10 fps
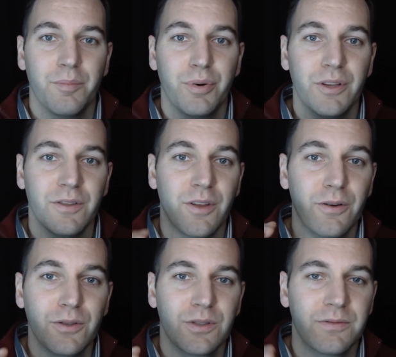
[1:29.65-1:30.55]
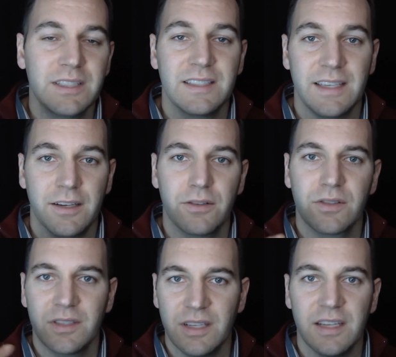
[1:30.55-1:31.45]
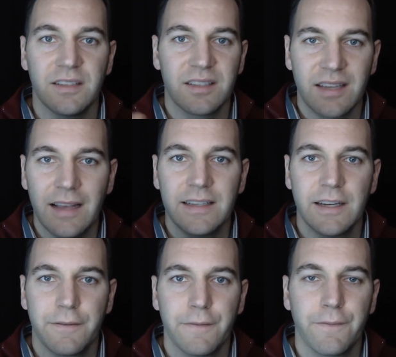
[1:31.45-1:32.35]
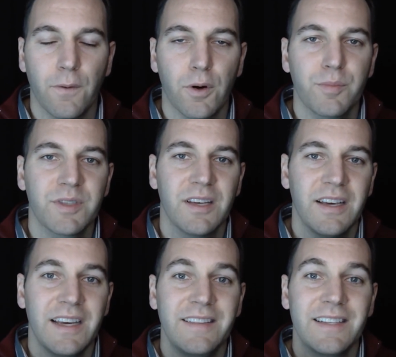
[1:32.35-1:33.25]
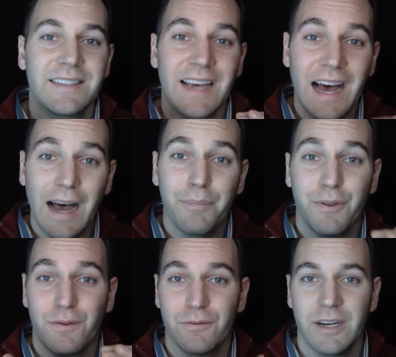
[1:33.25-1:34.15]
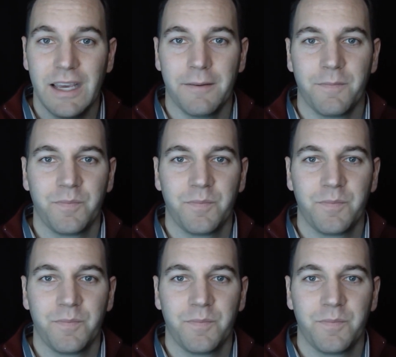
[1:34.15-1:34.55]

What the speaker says: put those 3 skills in slightly different forms in the top 3.